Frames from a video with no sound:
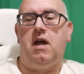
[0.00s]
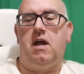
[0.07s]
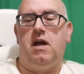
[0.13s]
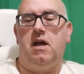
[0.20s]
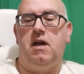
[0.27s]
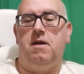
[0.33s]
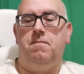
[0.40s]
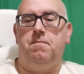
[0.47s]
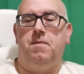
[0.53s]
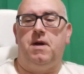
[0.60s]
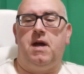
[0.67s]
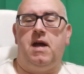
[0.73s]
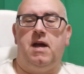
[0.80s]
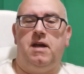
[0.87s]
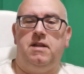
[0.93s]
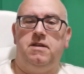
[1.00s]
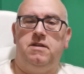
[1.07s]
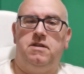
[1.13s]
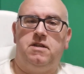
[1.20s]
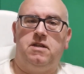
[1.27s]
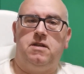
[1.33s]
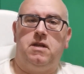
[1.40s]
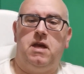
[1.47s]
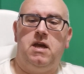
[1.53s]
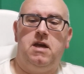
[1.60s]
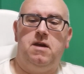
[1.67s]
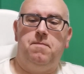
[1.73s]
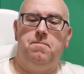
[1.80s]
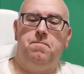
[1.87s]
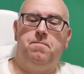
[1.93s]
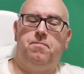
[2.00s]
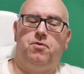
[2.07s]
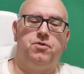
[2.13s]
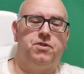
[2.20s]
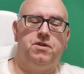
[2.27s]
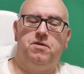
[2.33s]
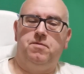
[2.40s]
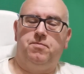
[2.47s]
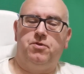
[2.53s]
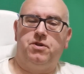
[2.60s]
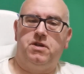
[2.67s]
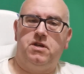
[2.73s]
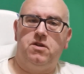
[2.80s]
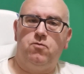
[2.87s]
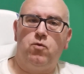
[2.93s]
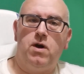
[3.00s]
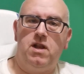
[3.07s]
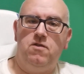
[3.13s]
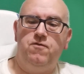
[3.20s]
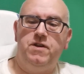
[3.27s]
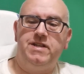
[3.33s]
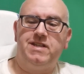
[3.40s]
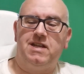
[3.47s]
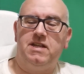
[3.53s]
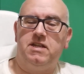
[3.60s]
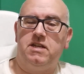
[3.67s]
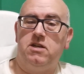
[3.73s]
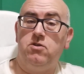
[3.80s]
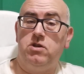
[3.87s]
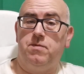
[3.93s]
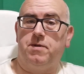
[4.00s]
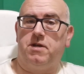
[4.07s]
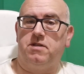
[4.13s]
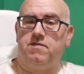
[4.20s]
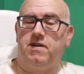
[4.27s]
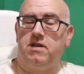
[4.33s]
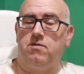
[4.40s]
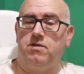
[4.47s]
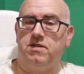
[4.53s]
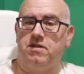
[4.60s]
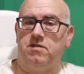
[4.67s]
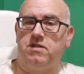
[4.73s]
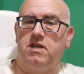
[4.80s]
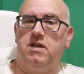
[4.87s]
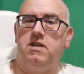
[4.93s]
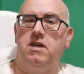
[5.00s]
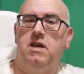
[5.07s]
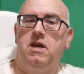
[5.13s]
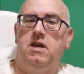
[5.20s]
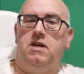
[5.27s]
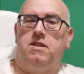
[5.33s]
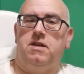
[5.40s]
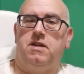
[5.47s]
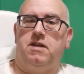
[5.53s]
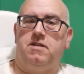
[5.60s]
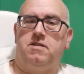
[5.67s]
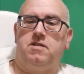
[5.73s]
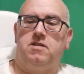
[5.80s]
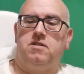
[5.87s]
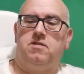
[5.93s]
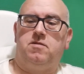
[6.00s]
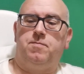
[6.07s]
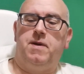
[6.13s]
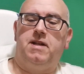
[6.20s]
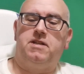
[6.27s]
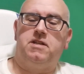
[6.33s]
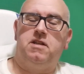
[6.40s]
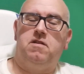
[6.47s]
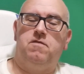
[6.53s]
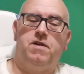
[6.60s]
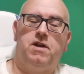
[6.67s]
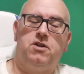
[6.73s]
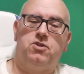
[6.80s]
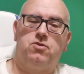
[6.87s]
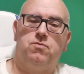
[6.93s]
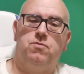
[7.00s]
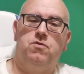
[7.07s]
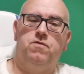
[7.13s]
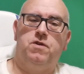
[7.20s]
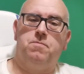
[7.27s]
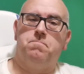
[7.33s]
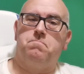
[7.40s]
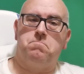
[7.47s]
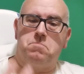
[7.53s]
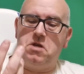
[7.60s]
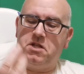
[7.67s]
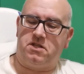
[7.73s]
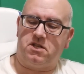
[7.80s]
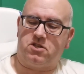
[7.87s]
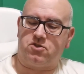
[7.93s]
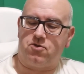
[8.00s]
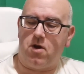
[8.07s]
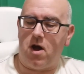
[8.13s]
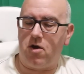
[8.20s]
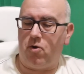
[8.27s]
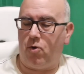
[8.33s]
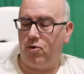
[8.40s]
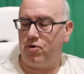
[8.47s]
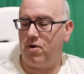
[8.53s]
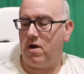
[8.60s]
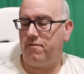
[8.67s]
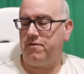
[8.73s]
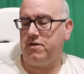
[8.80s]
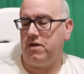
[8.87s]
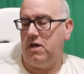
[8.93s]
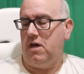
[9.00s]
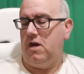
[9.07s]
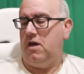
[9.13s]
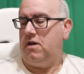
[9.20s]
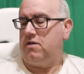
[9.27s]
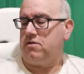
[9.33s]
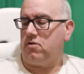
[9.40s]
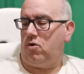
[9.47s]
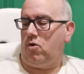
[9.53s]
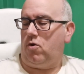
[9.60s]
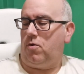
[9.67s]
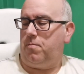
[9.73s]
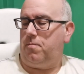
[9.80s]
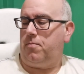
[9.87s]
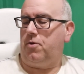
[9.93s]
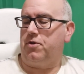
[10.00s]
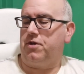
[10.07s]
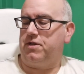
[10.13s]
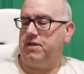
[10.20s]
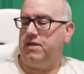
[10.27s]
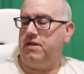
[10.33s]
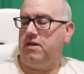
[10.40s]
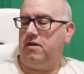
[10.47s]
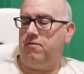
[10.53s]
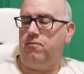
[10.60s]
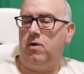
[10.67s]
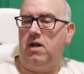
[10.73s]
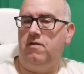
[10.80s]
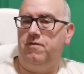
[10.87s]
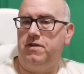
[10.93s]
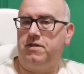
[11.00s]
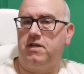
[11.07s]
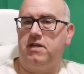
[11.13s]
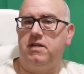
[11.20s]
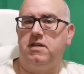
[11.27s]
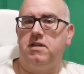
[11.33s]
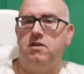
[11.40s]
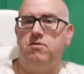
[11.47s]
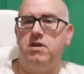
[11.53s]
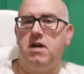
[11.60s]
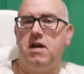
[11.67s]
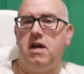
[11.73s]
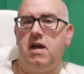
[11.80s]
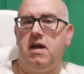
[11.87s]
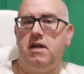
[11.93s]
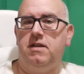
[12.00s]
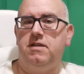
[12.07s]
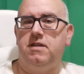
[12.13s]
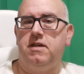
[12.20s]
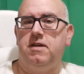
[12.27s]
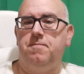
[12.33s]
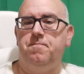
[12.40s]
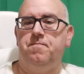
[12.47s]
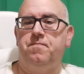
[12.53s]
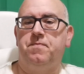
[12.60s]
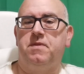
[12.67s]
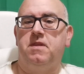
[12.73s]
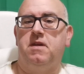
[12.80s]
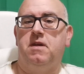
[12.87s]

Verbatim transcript: um, and um, put the put in a well ventilated area because if anyone's saying that has smelt nail varnish remover it's a strong odor off it so put it in a well ventilated area and um,